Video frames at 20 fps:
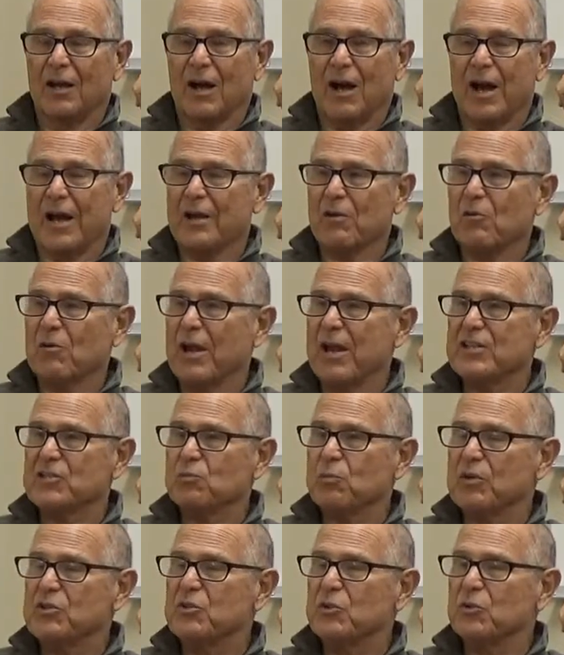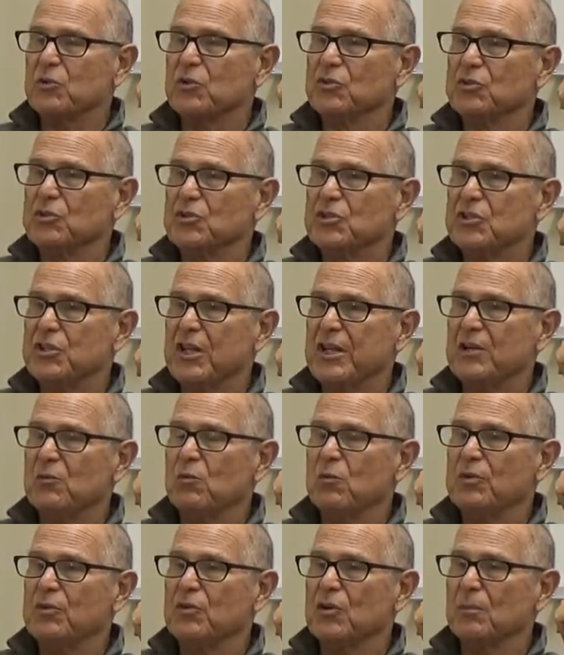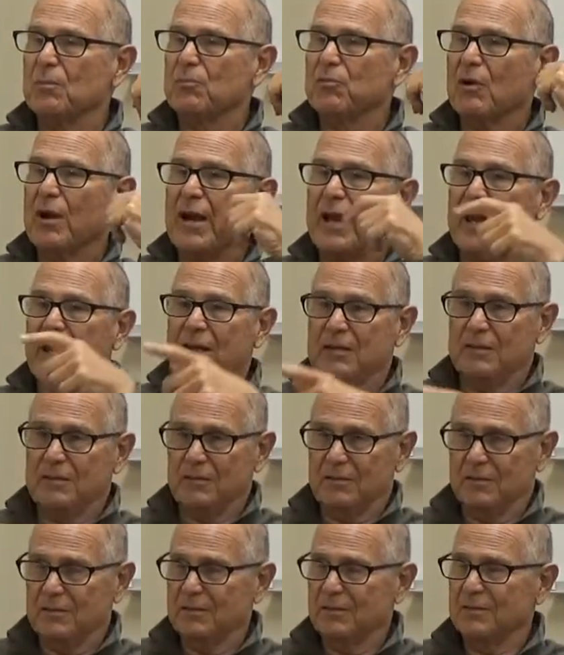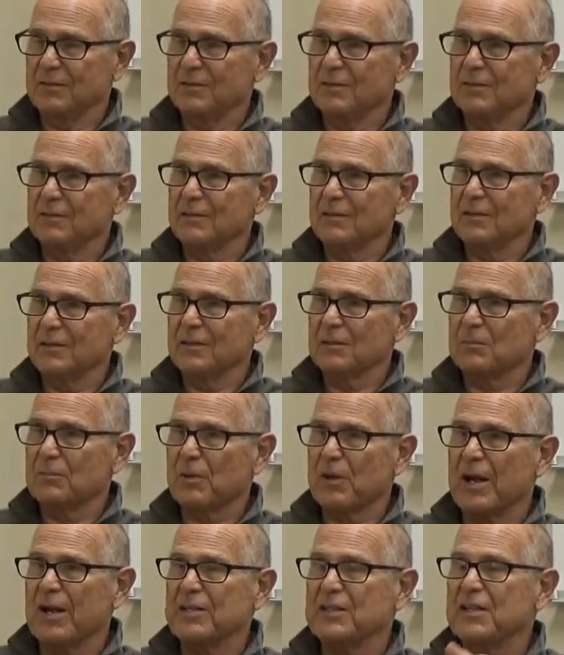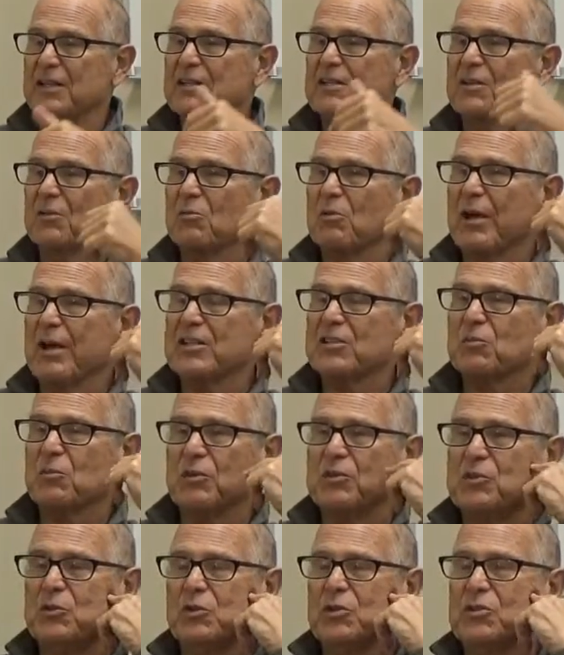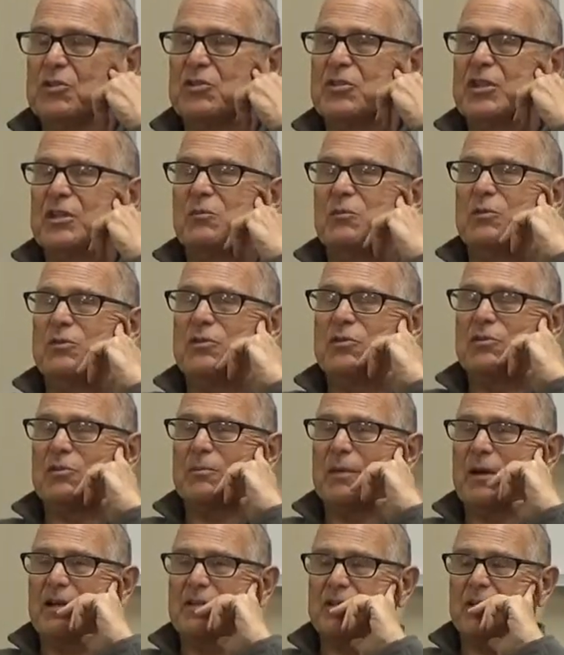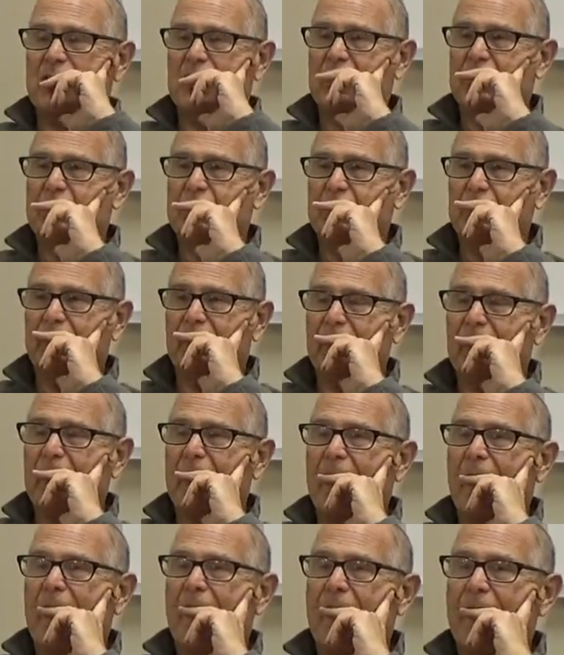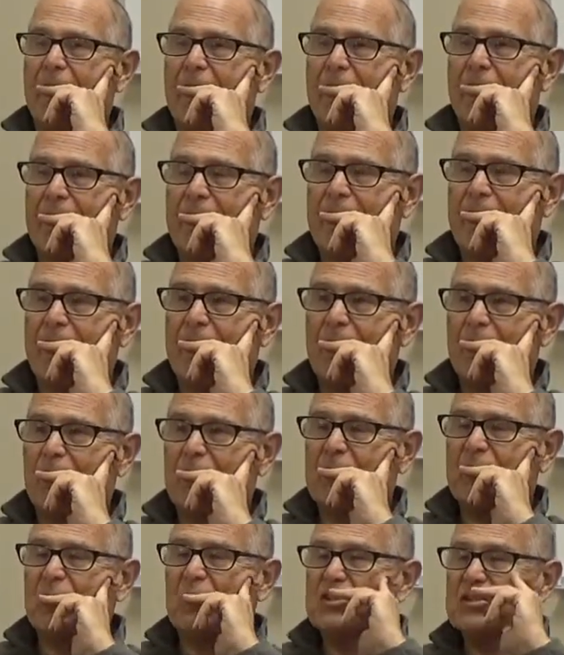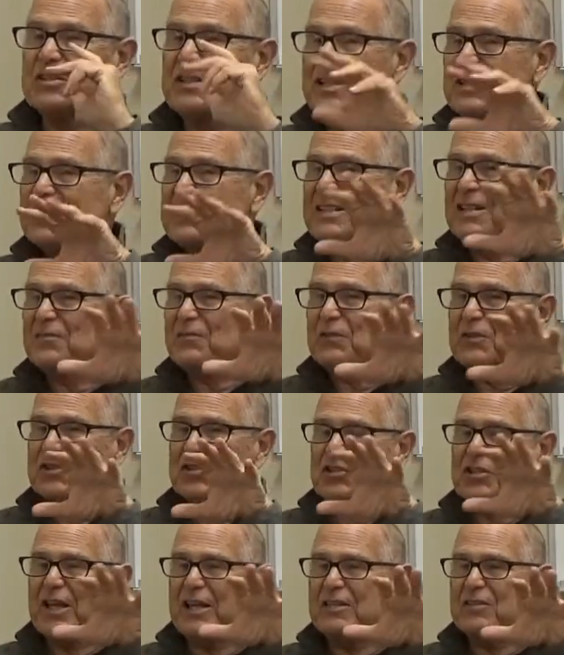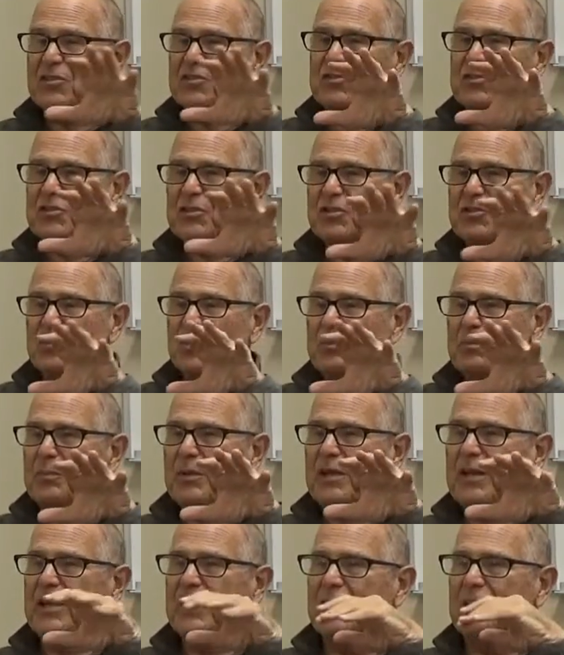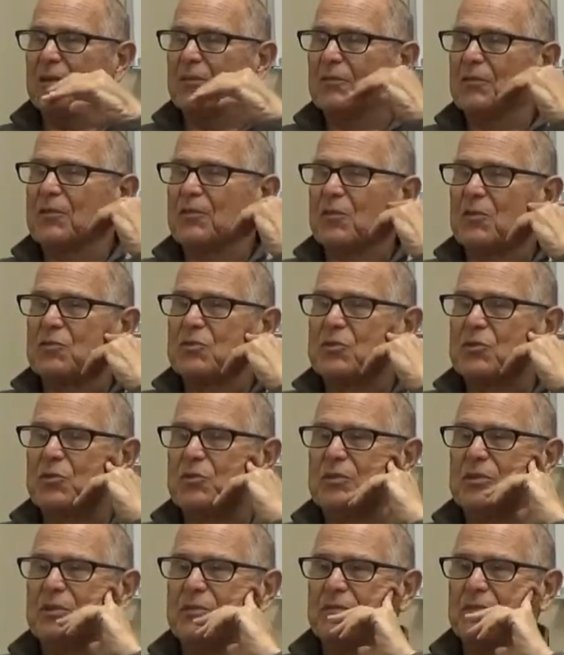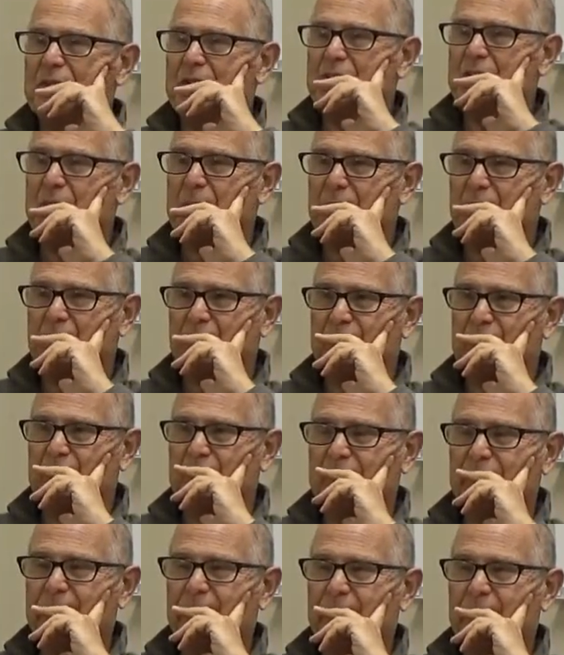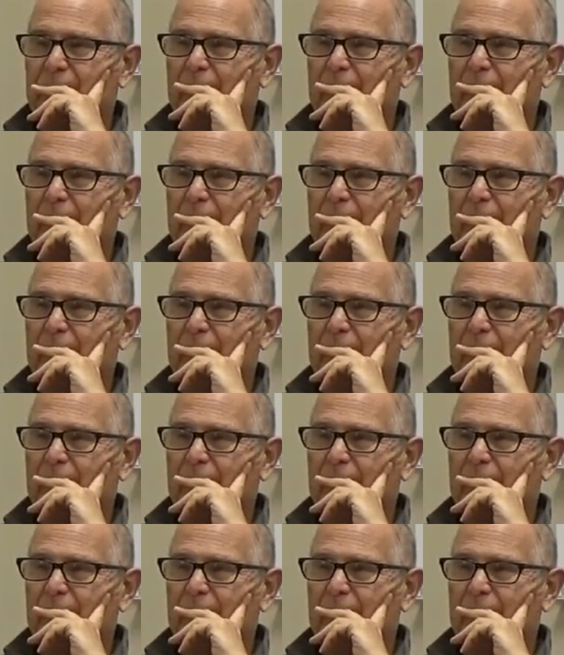I erased what you could see with your brain, but I didn't erase what you could see with your imagination. Because there's different centers in your being for those two different experiences.